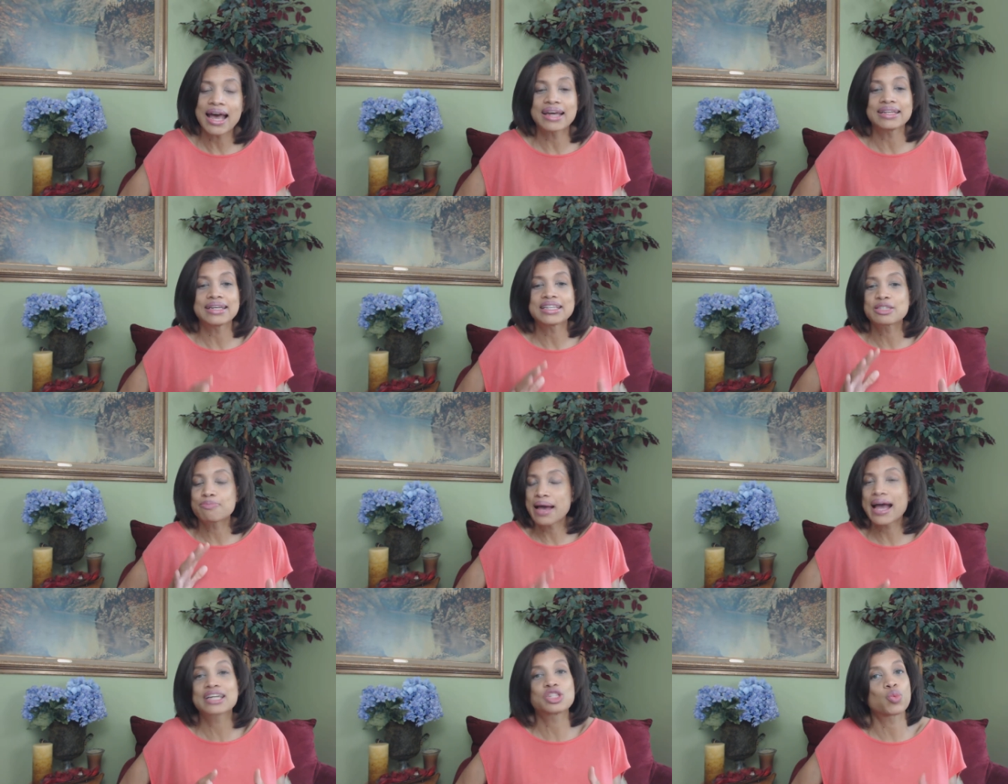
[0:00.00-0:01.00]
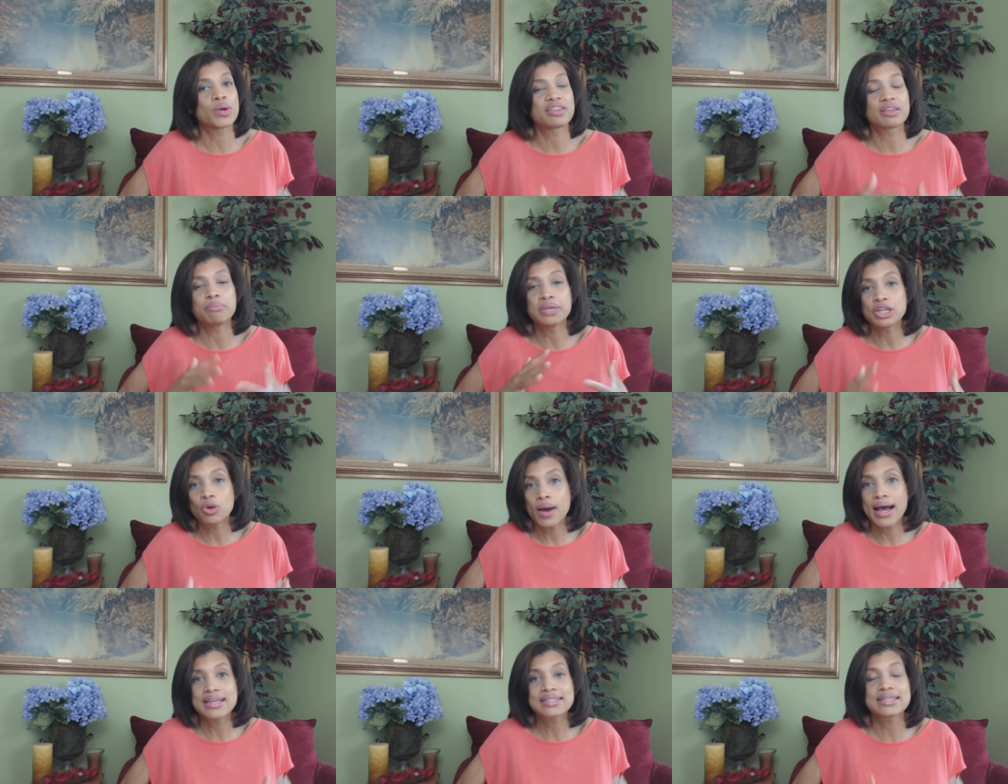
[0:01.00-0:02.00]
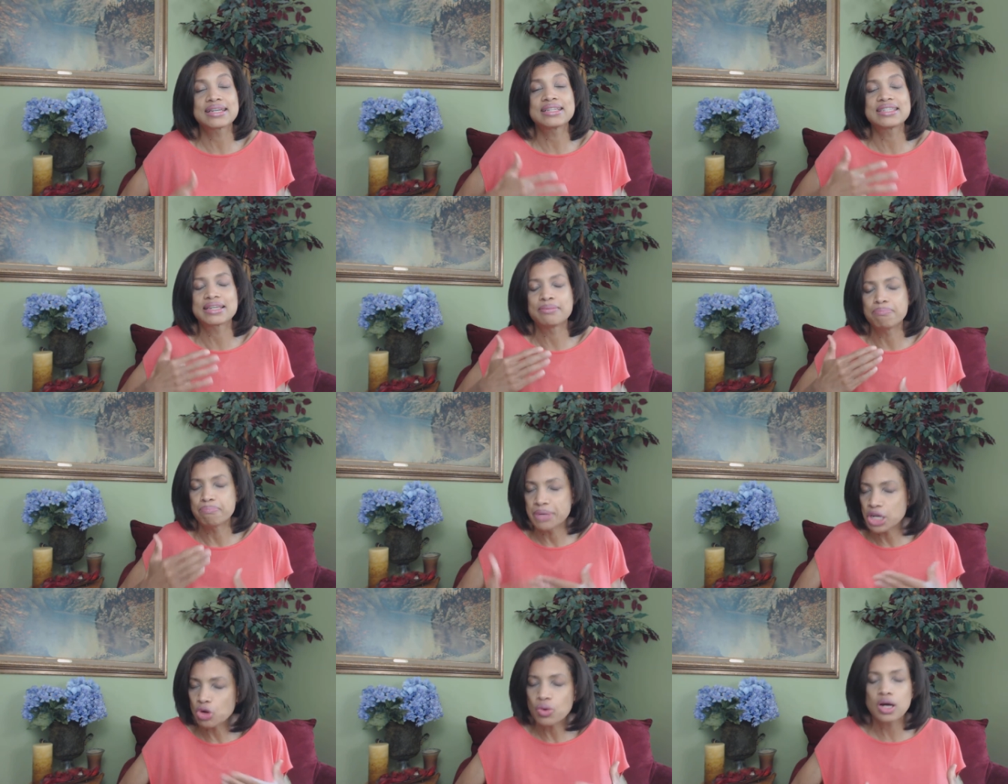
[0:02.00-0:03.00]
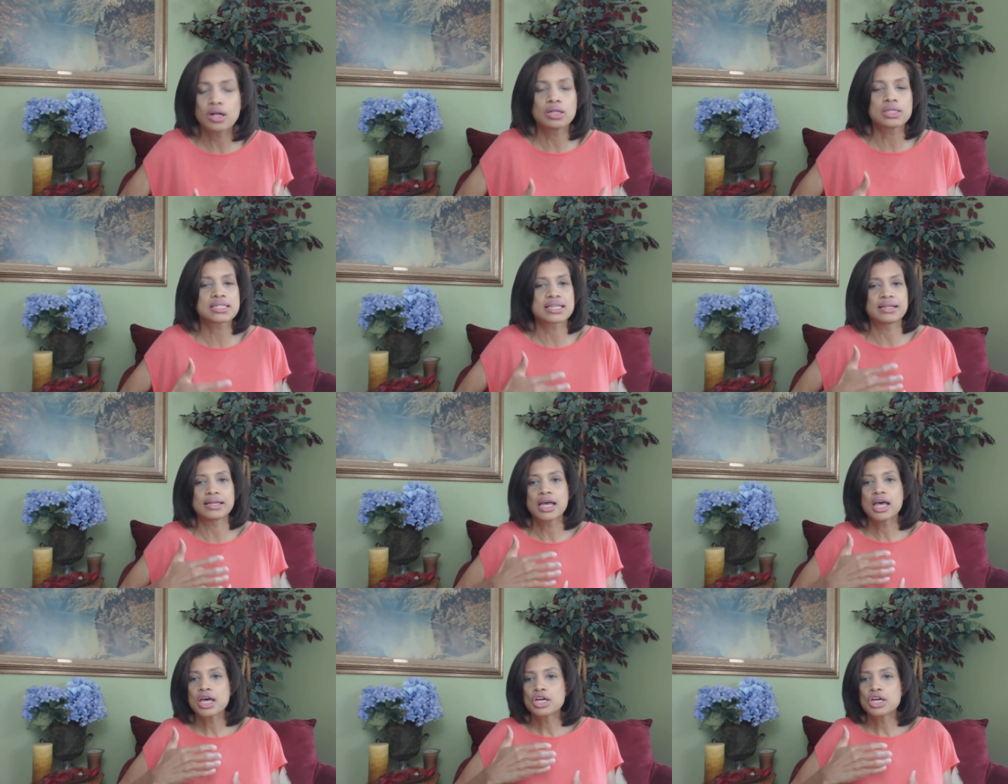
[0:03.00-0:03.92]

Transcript: and it's packed with amino acids and minerals and